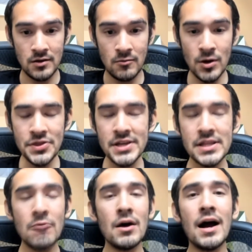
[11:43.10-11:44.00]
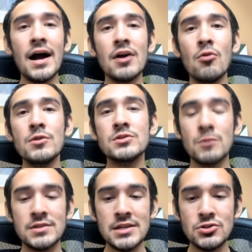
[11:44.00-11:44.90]
One thing that I always
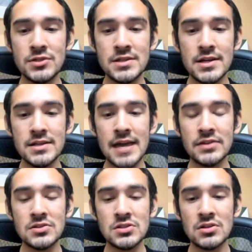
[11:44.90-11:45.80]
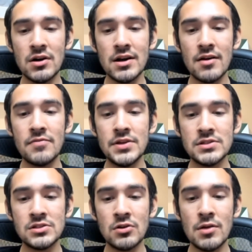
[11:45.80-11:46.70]
was interested in at the start of
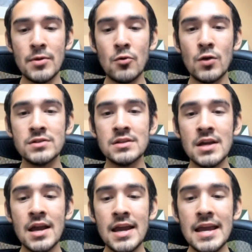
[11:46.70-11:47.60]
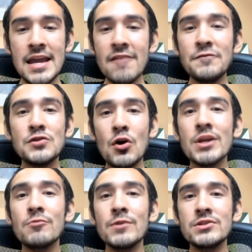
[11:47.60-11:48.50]
this tournament was if
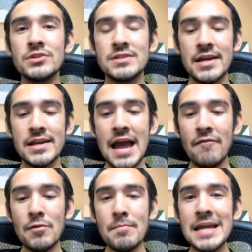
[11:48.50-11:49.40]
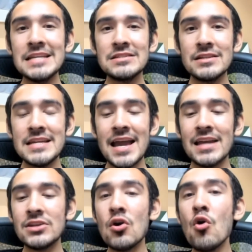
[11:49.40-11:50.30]
Tony Richardson ever made it to the
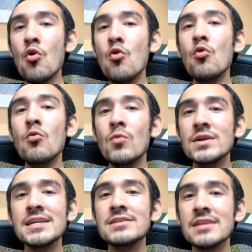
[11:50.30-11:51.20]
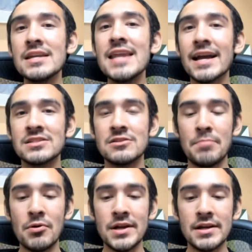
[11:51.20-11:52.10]
end, who was his next
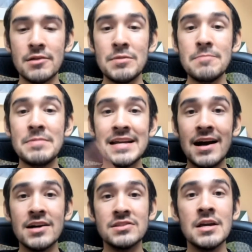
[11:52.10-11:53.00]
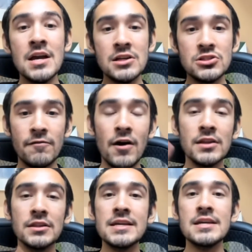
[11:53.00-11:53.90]
opponent going to be? Because
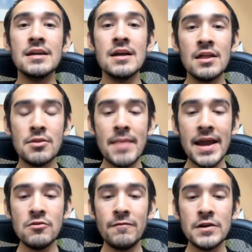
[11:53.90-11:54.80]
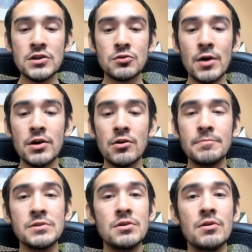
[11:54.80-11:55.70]
Javon Lee, the man who finished
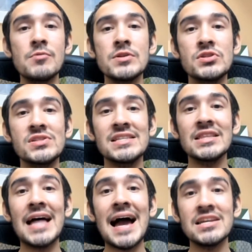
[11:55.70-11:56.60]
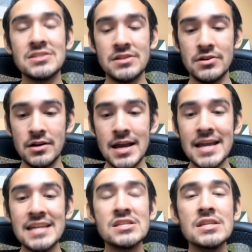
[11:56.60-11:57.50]
runner-up to Tony Richardson last year,
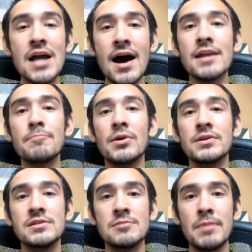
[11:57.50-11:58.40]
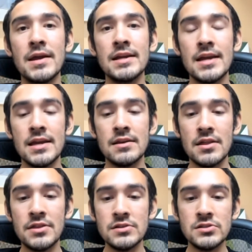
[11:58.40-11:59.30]
is not participating in
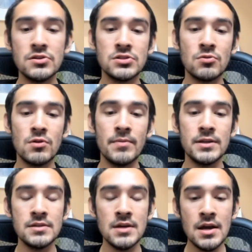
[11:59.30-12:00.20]
this year's tournament